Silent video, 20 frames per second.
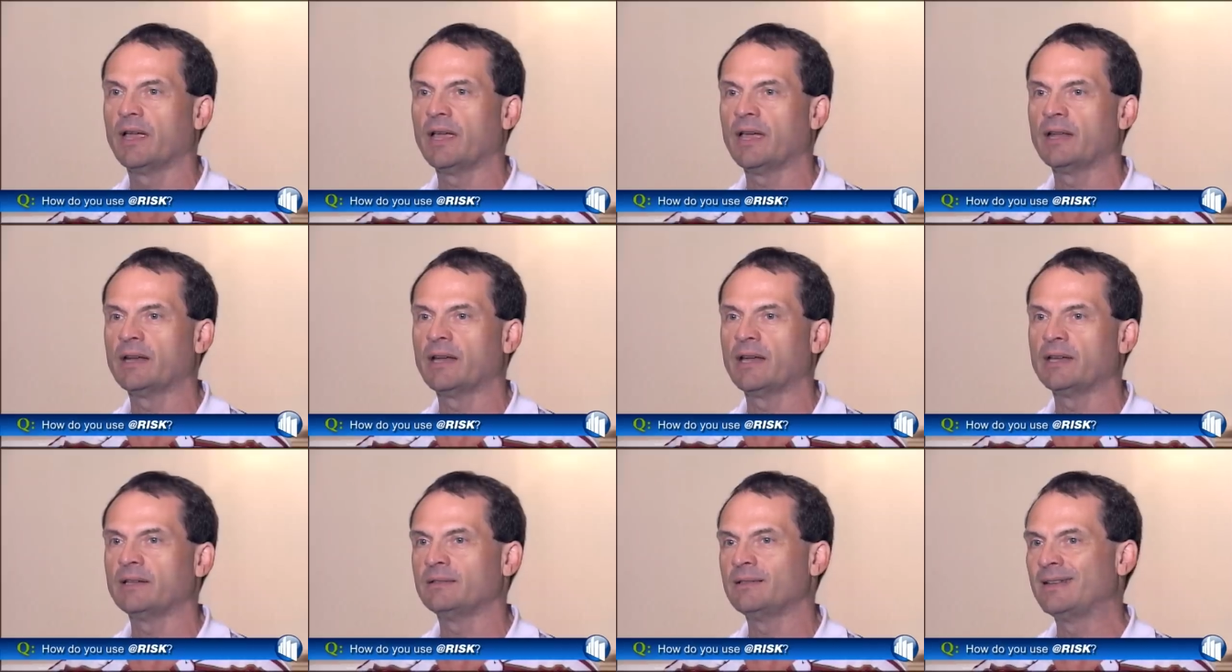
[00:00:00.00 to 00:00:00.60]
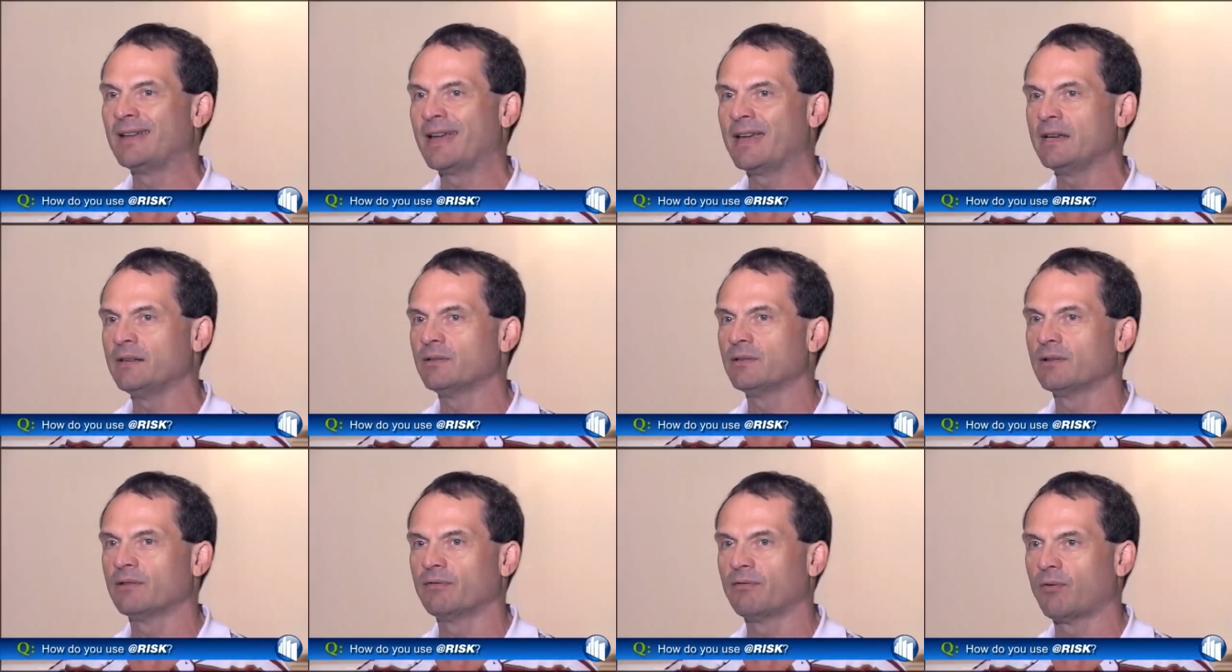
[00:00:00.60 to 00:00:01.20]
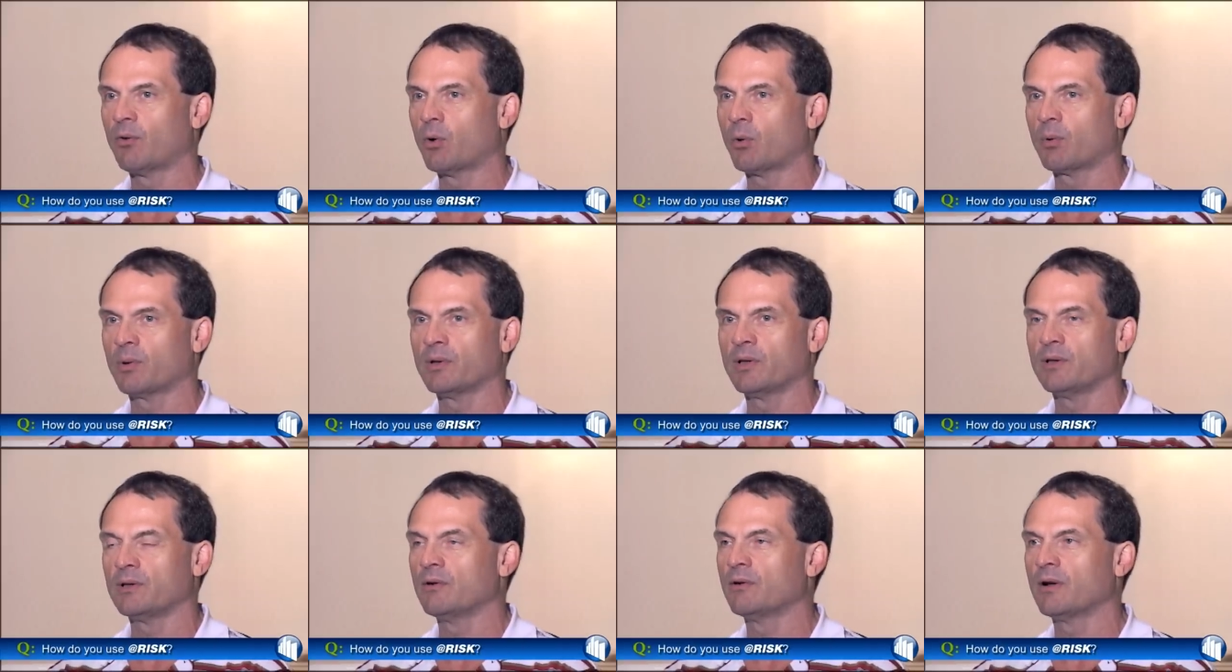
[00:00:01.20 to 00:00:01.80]
at a date
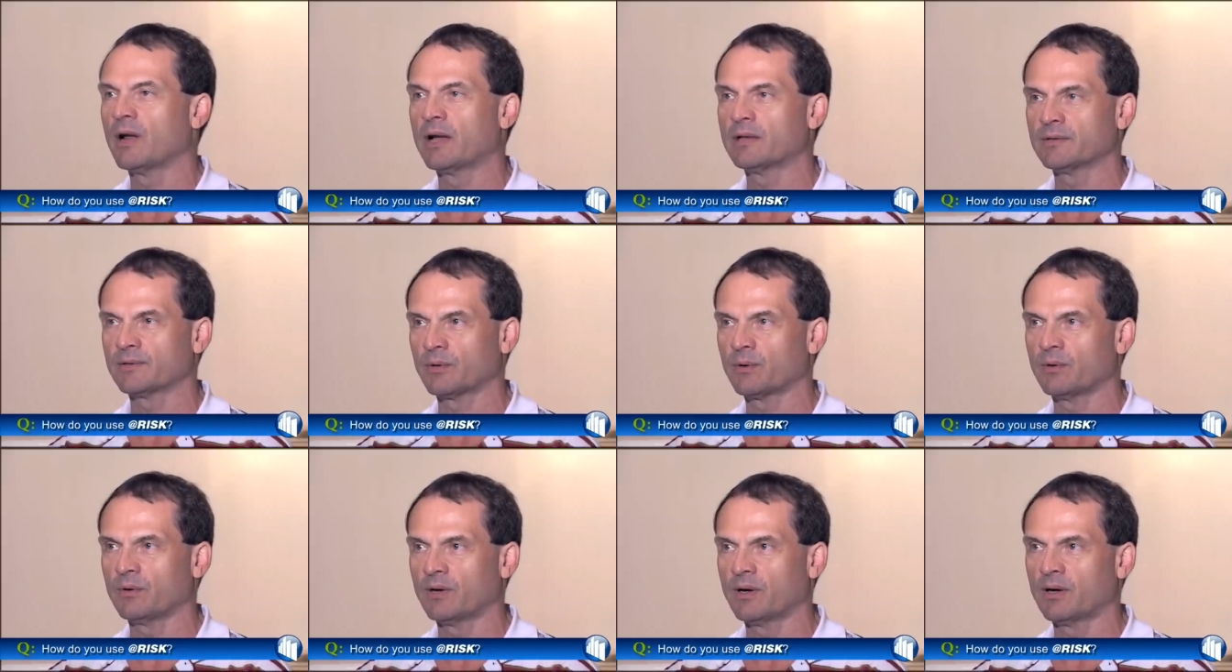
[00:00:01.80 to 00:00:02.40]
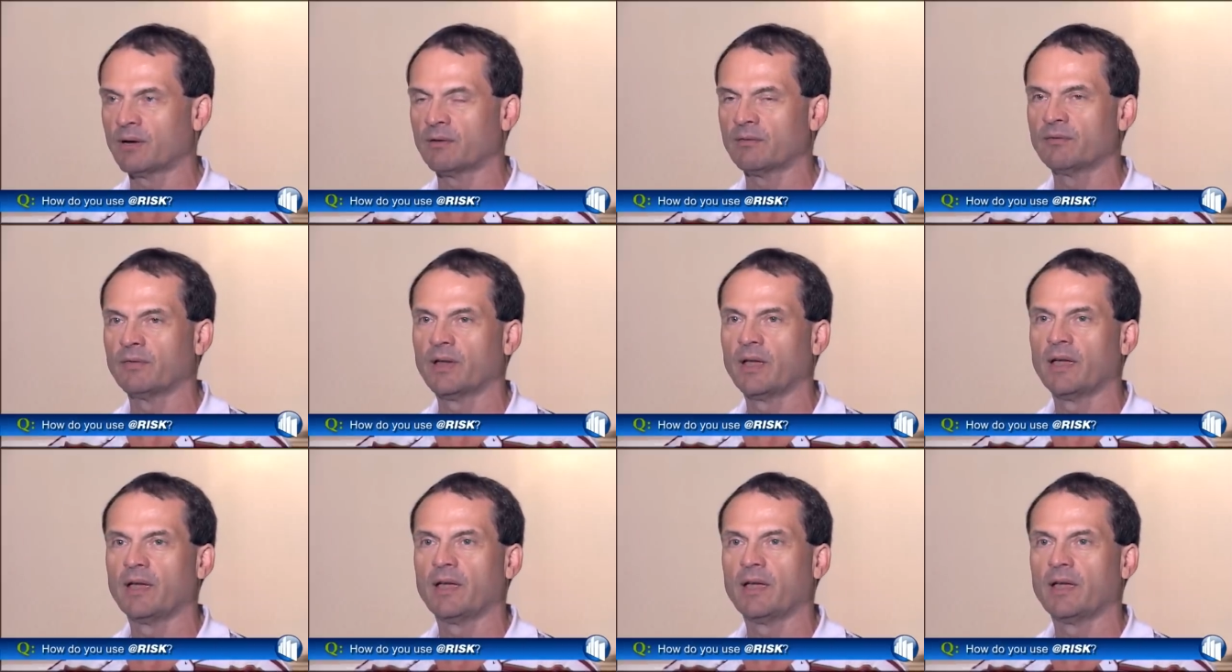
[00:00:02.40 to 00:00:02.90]
forward that you're not certain of.